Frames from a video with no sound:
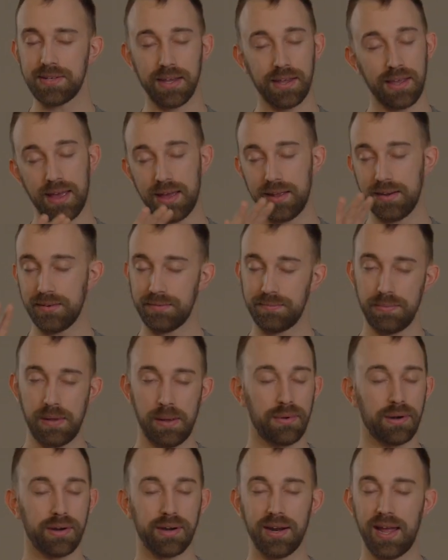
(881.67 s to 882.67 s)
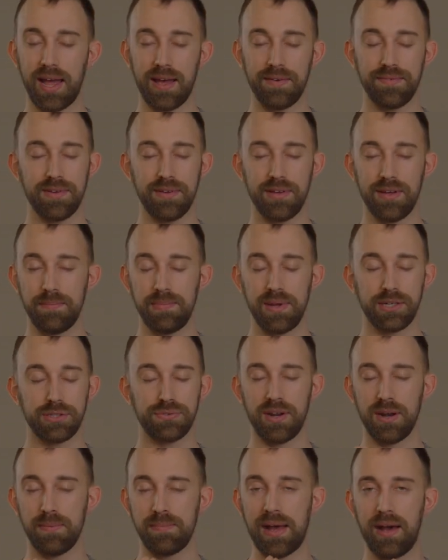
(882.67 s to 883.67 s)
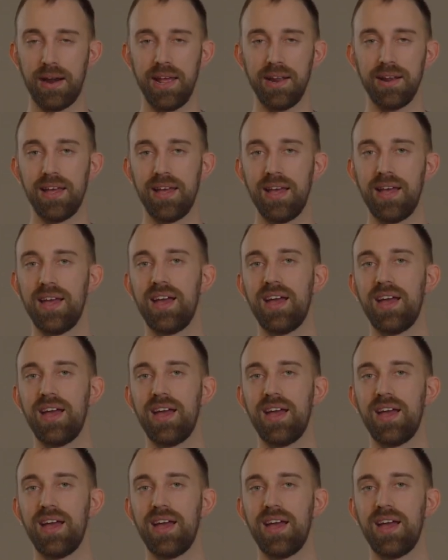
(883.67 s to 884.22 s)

Again, people are gonna have a bitch fit about it.